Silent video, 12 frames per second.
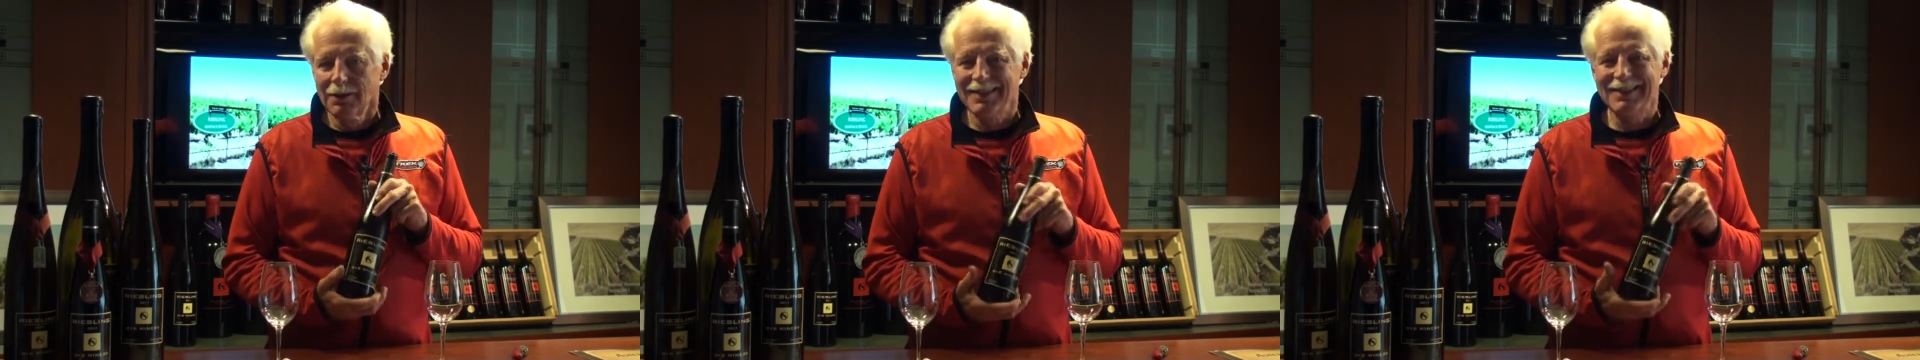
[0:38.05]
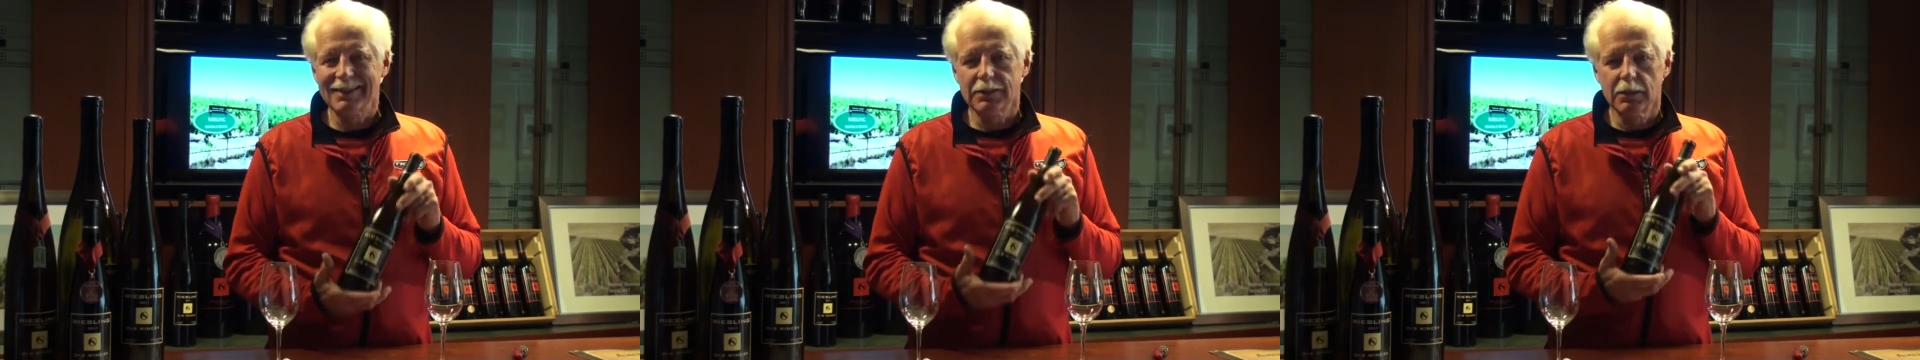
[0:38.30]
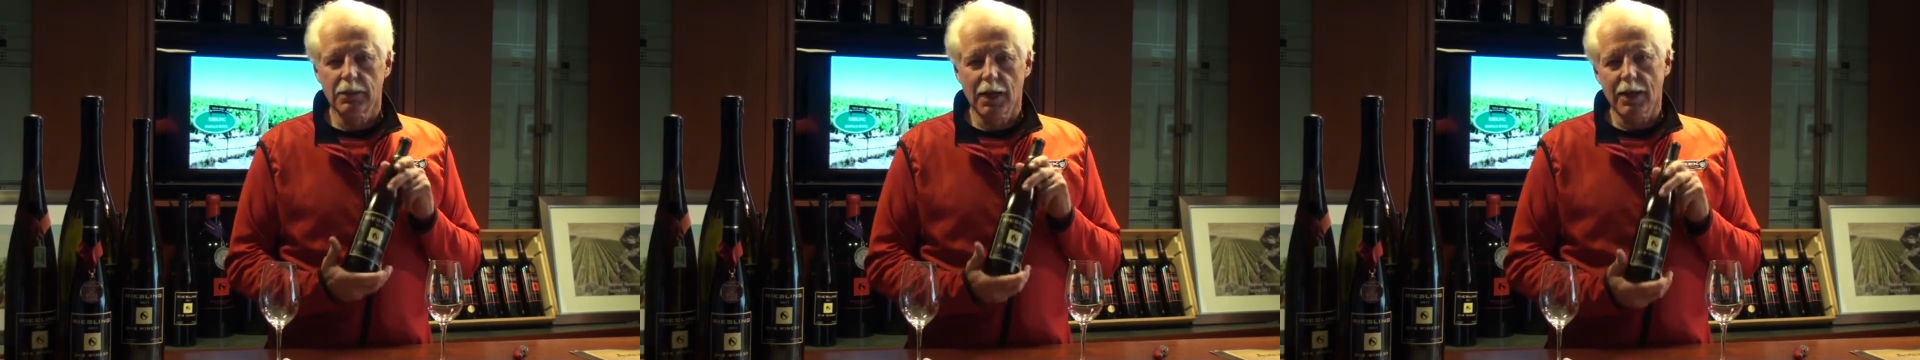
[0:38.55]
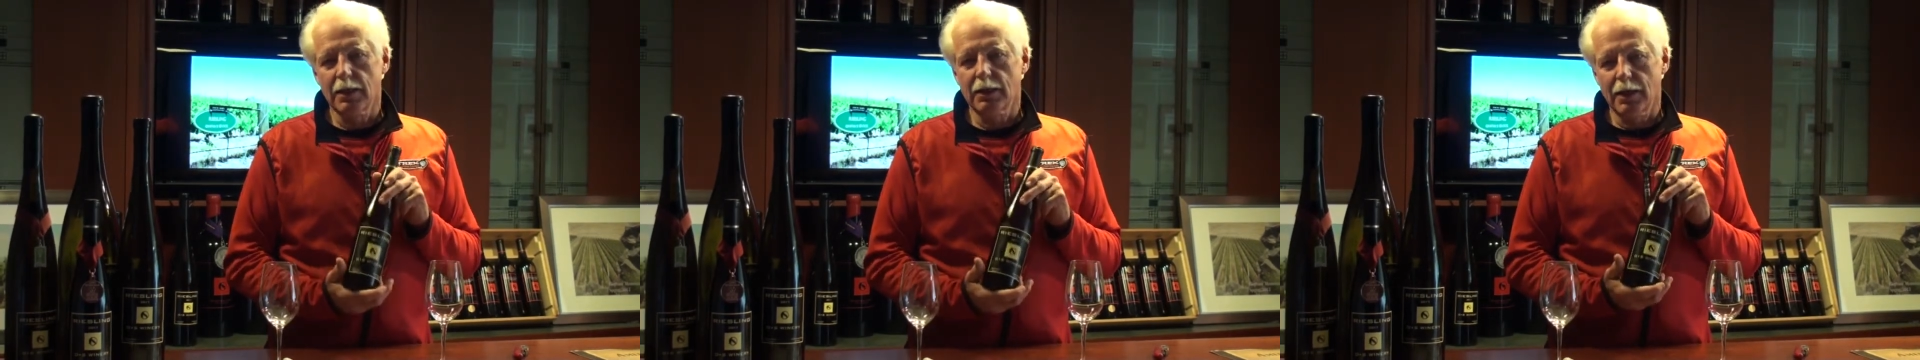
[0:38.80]
This is
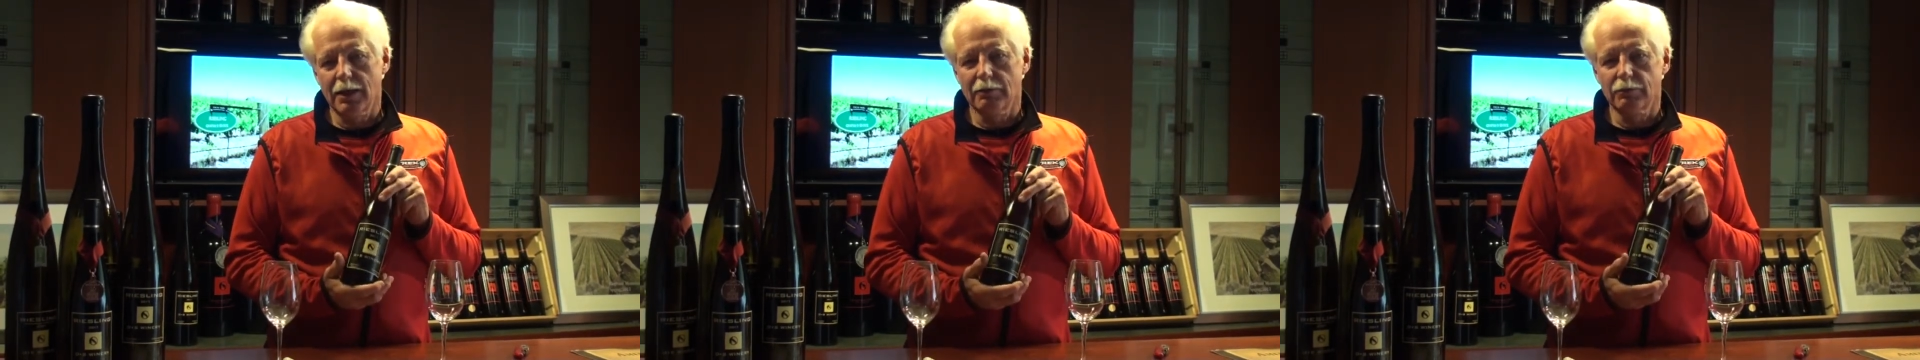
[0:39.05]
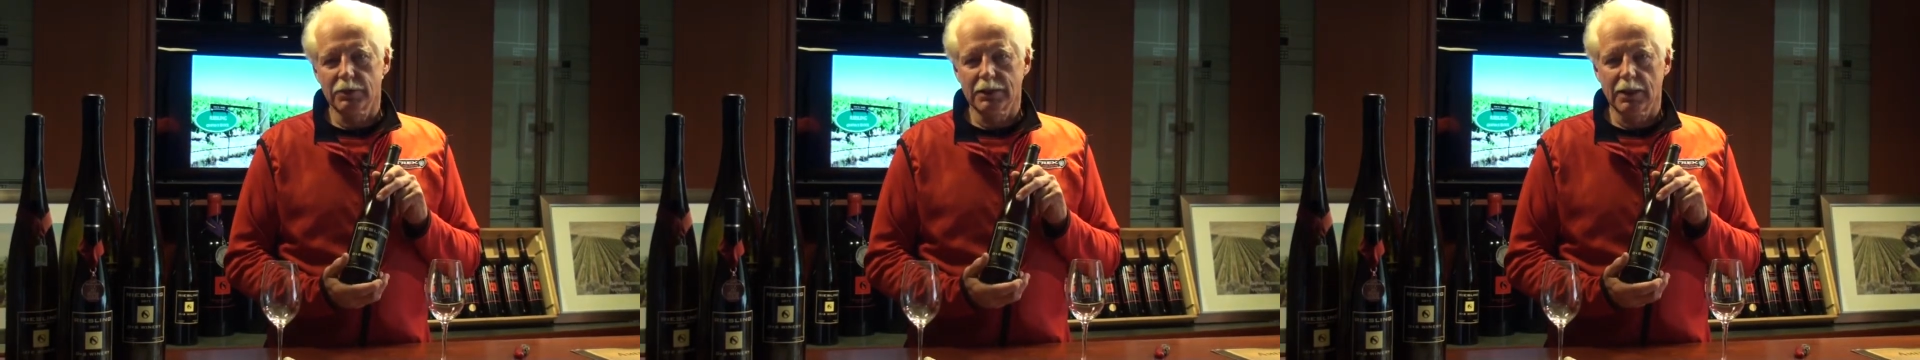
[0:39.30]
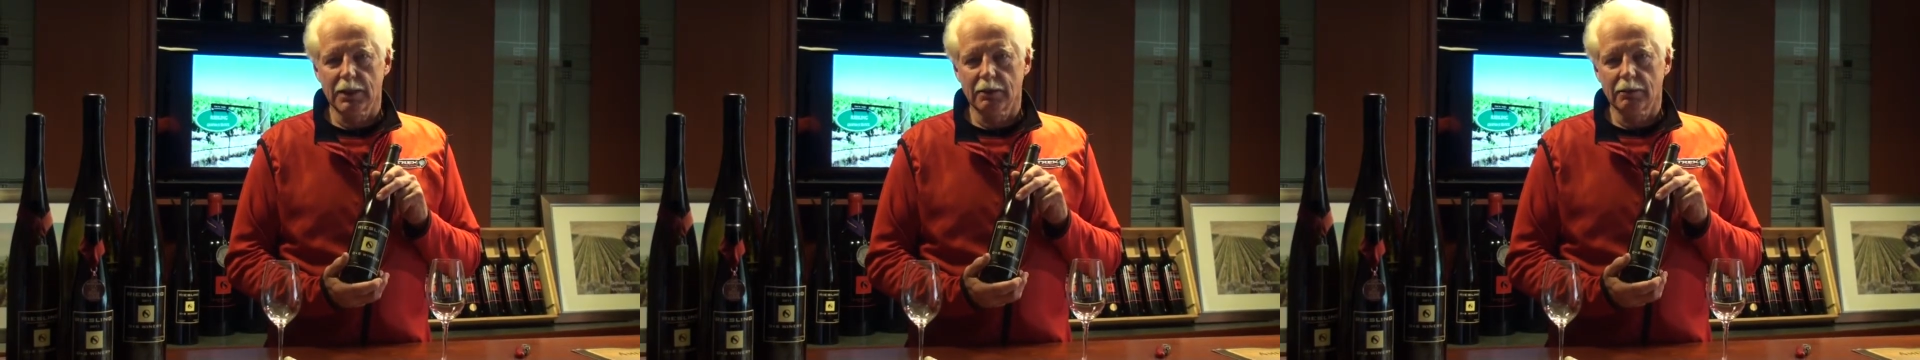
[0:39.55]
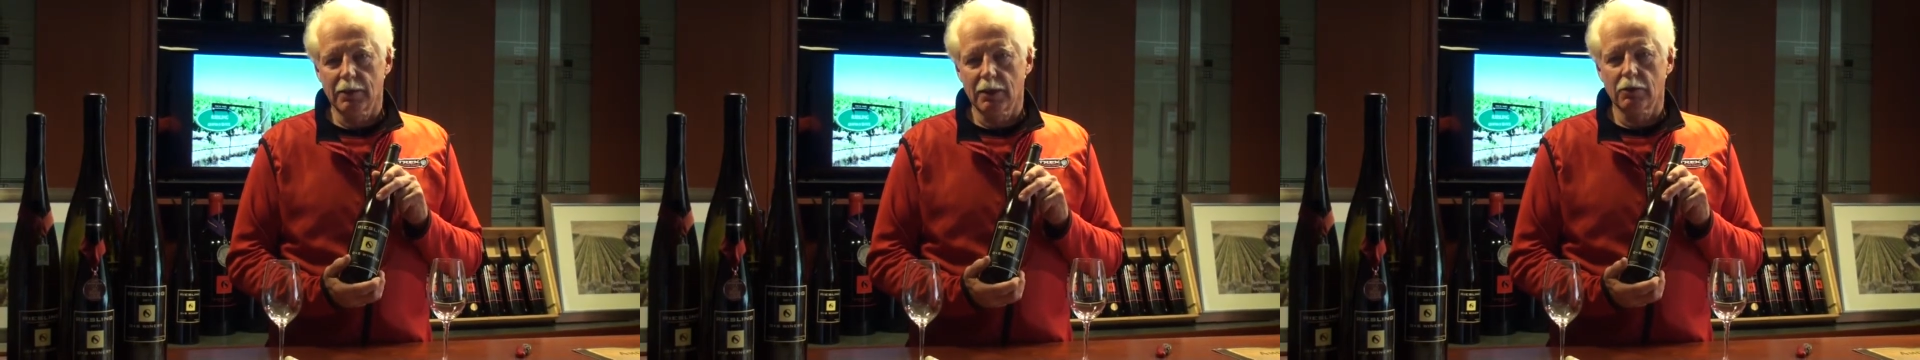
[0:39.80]

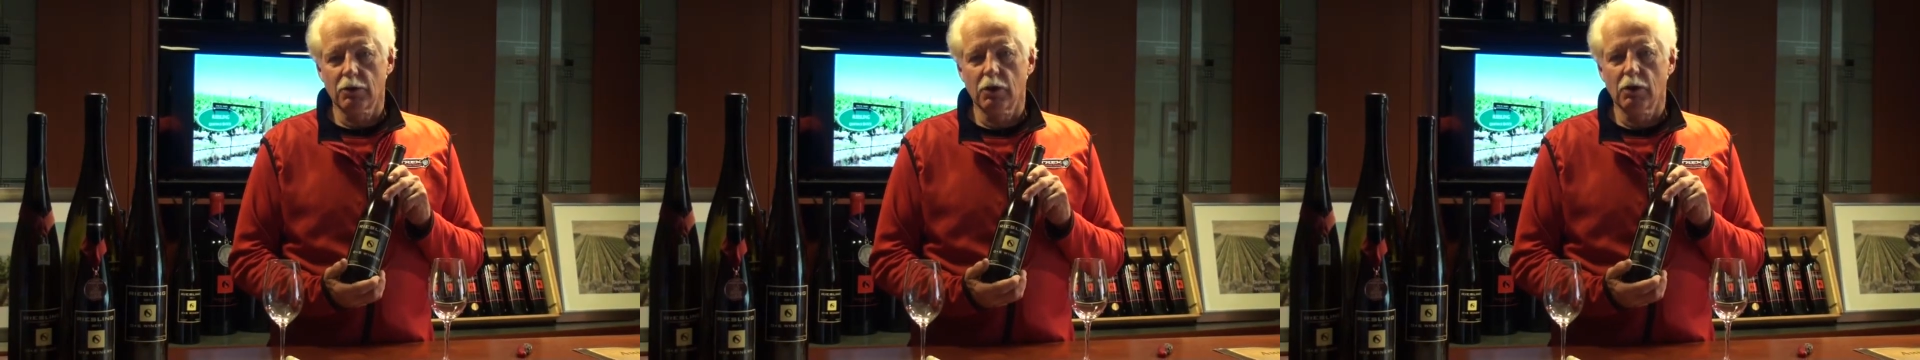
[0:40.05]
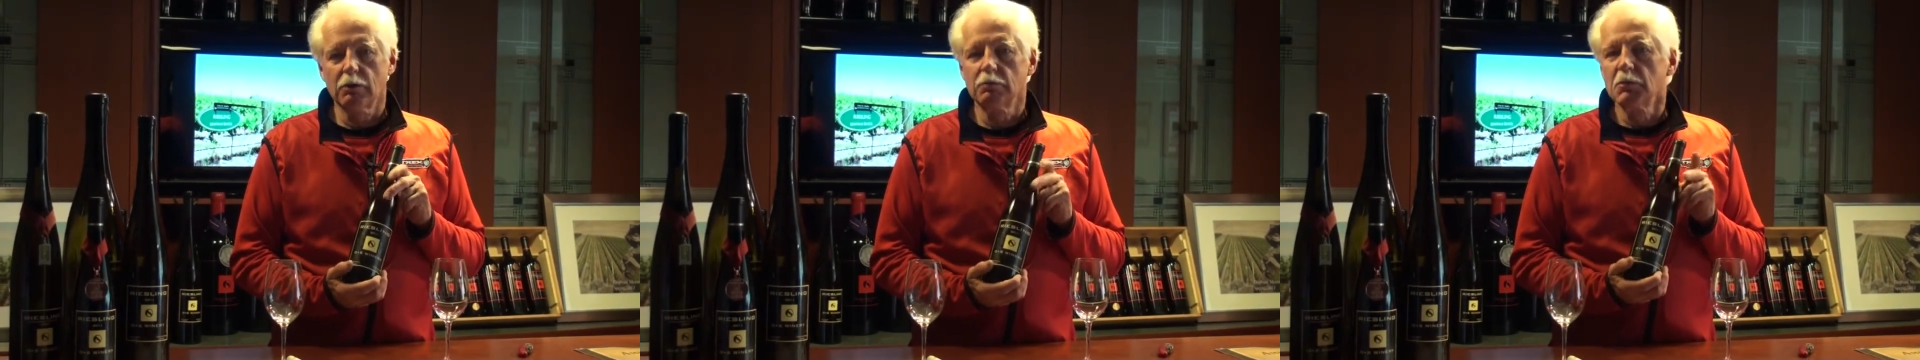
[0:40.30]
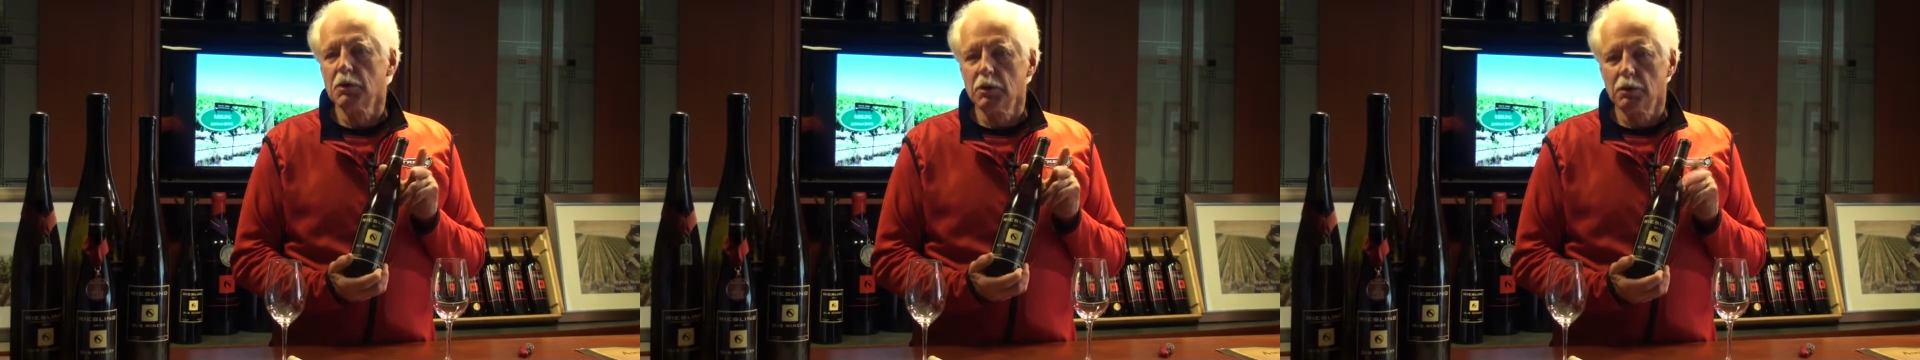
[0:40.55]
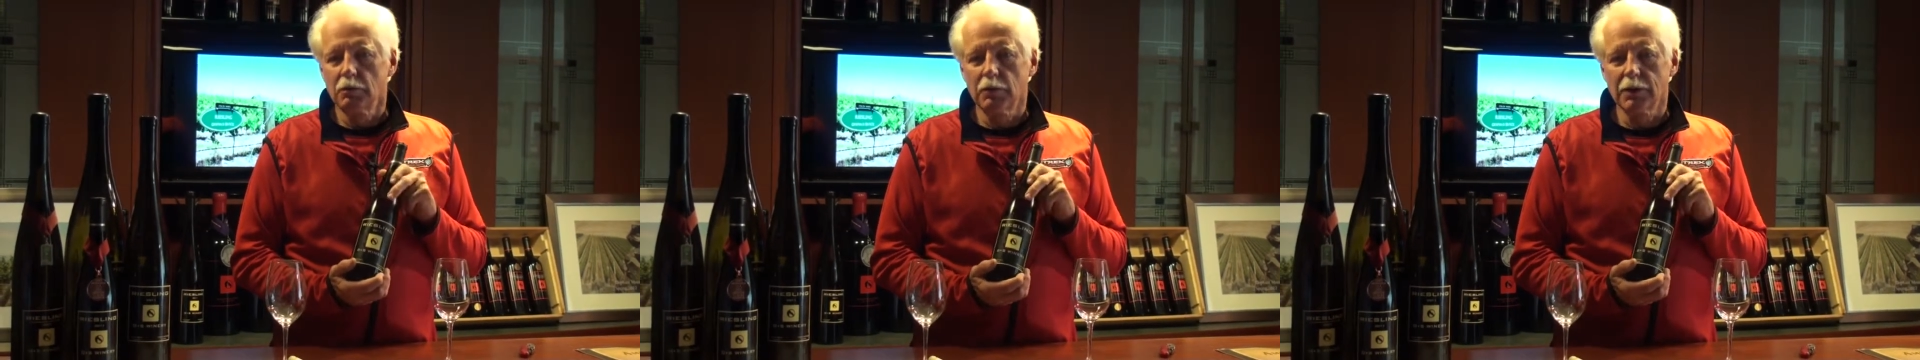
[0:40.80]
9.5% alcohol
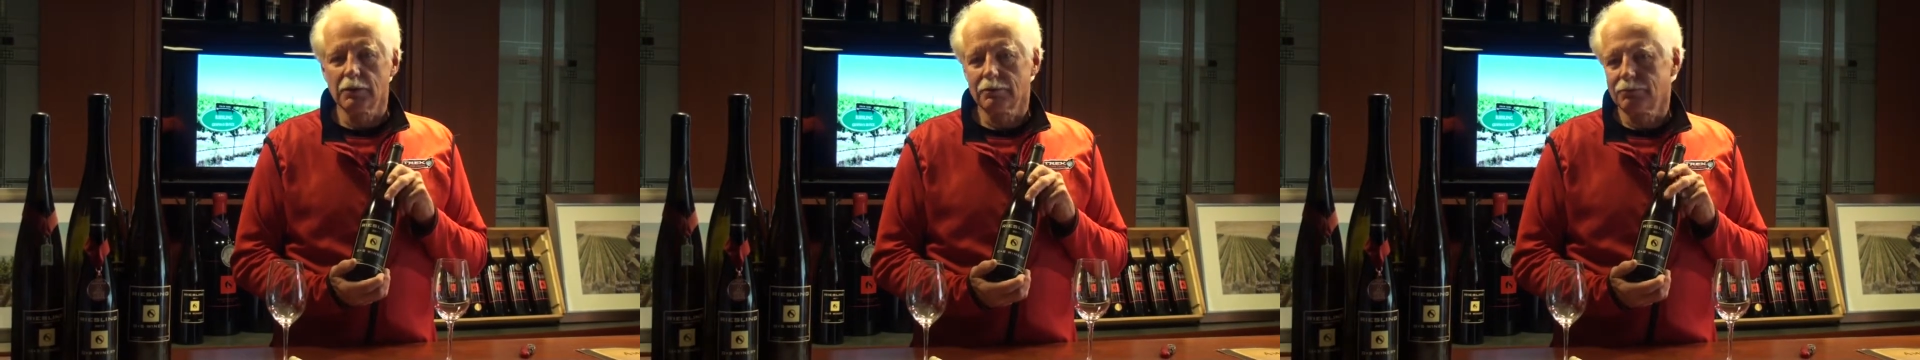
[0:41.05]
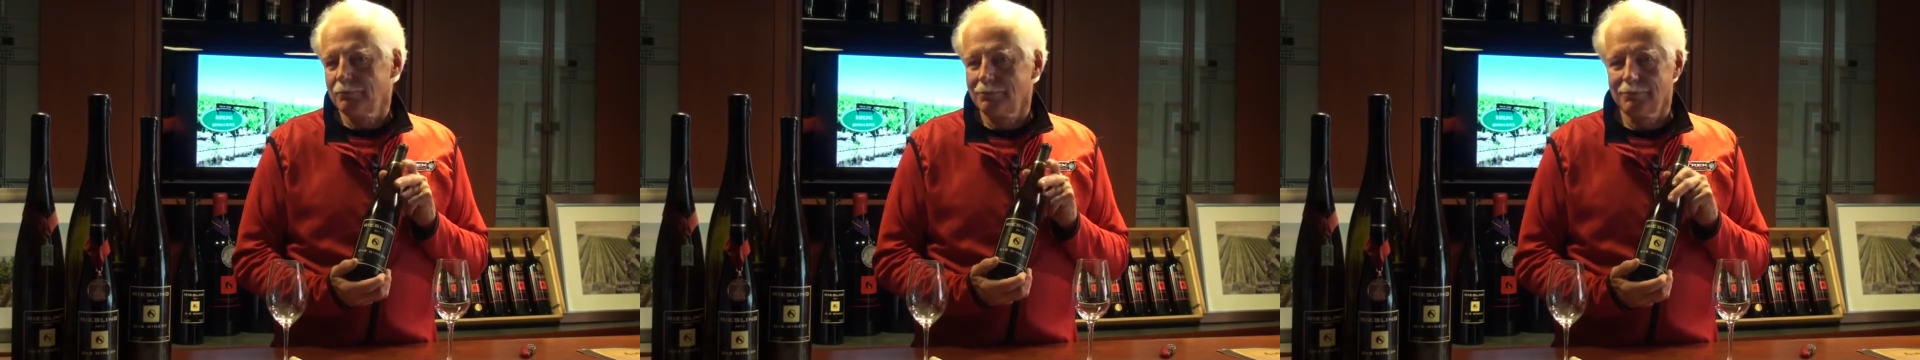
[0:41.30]
with